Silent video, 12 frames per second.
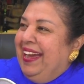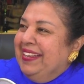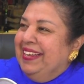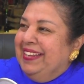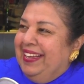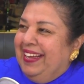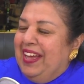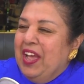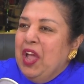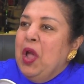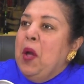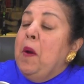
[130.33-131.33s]

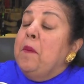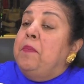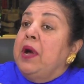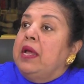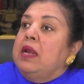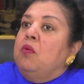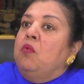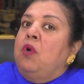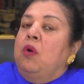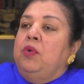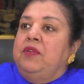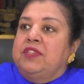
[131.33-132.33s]
ahead. but
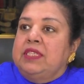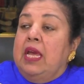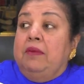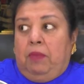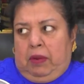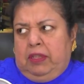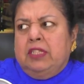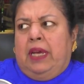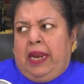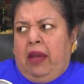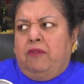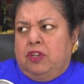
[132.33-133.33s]
what we've seen, and this is
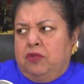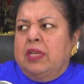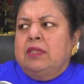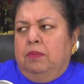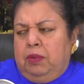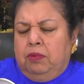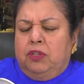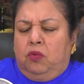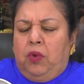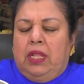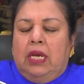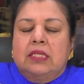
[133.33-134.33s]
on average, right? Some people
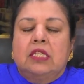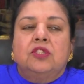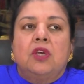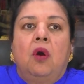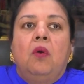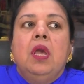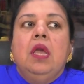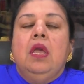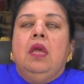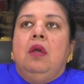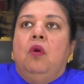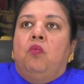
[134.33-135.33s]
drink way less. Yeah. So,
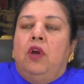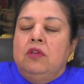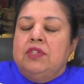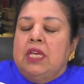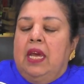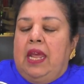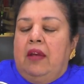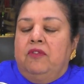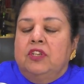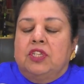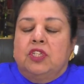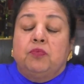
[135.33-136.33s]
what you see on
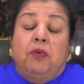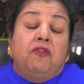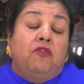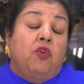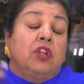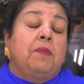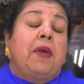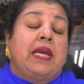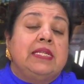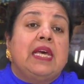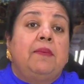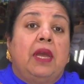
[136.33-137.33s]
average is before the
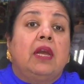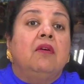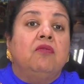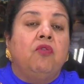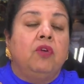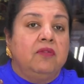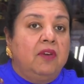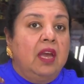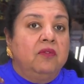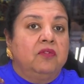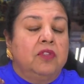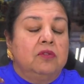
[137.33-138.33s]
pandemic,
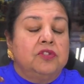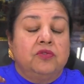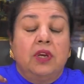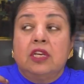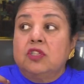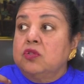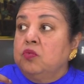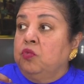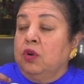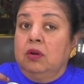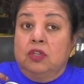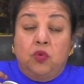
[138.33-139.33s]
45 of those drinks
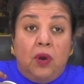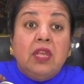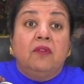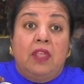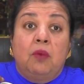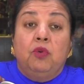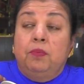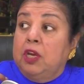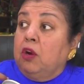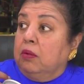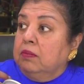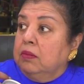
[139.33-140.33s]
were 20 of them were
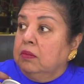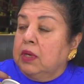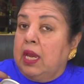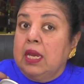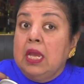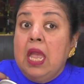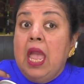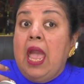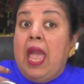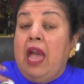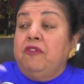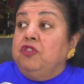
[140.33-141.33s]
beer. Okay.
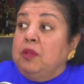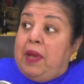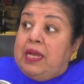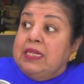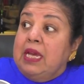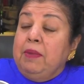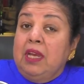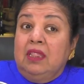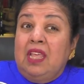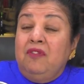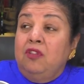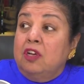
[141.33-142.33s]
After the
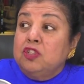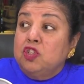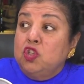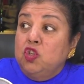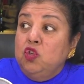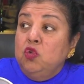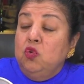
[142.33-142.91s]
pandemic, they've lost two